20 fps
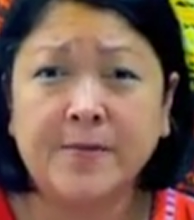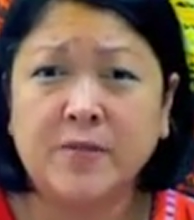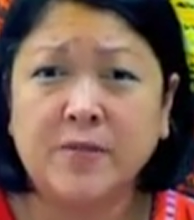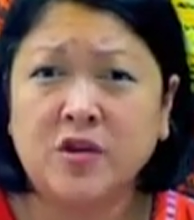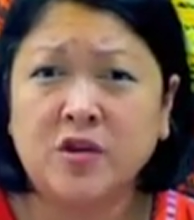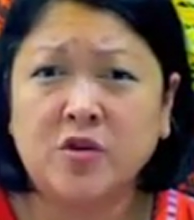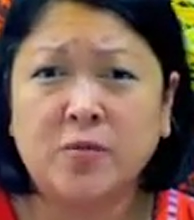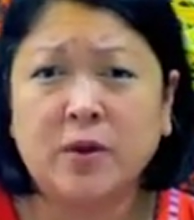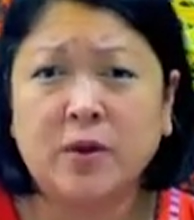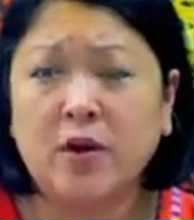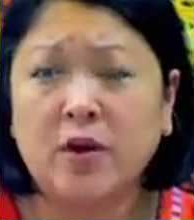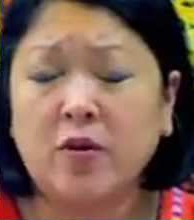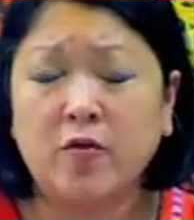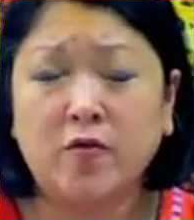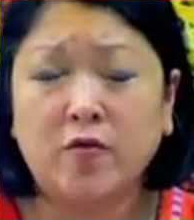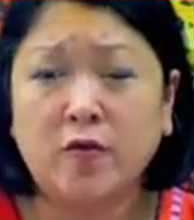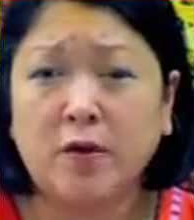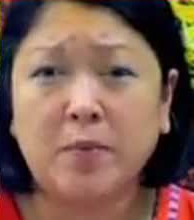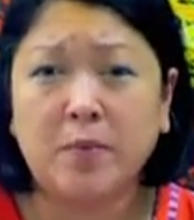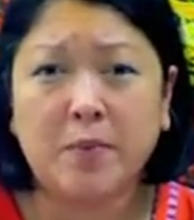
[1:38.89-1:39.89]
So you'll be on the
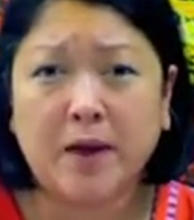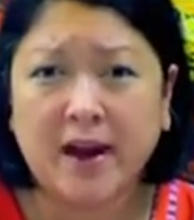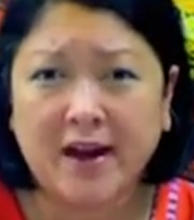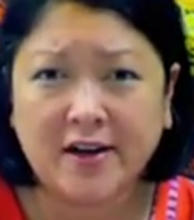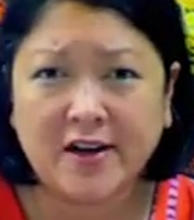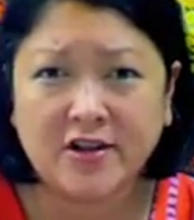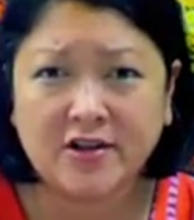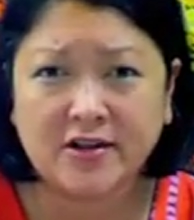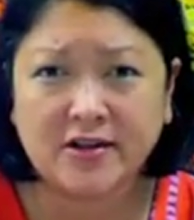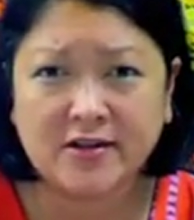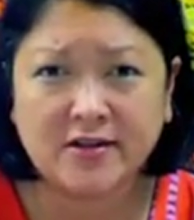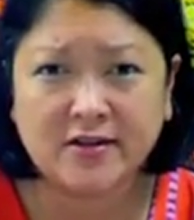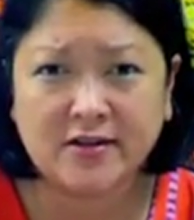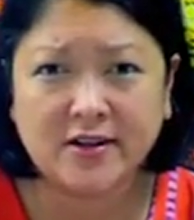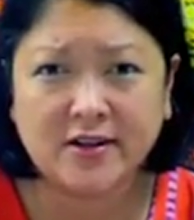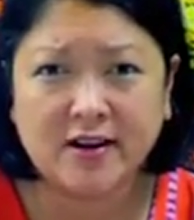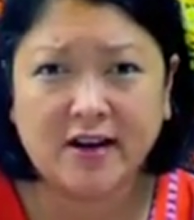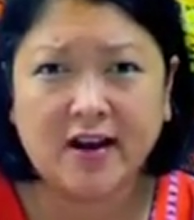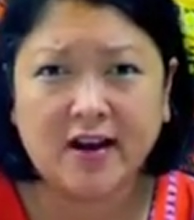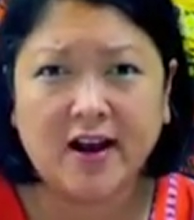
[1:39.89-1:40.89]
front pages,
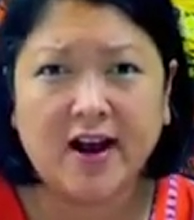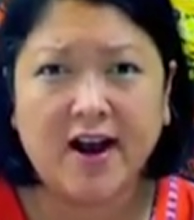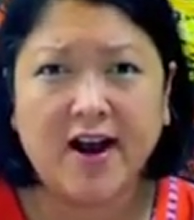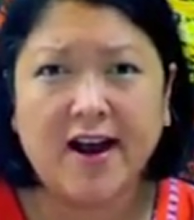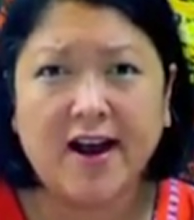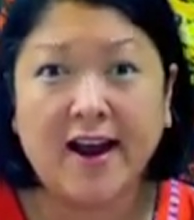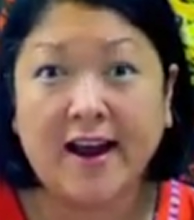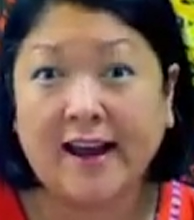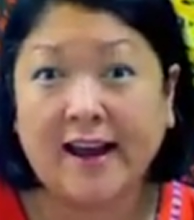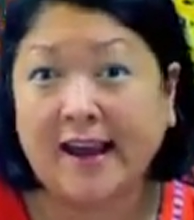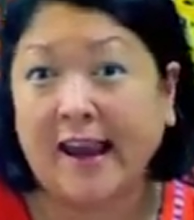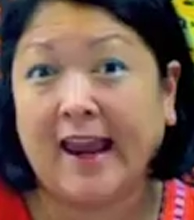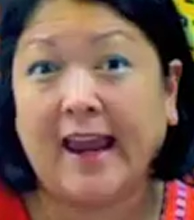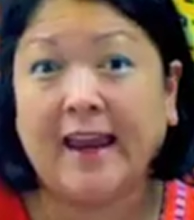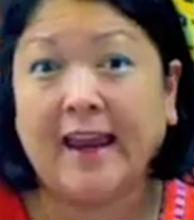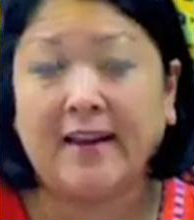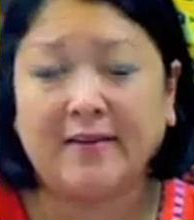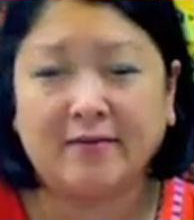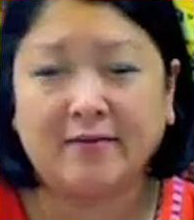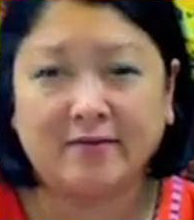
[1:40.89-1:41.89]

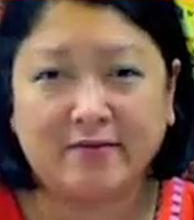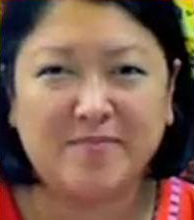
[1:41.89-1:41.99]
again,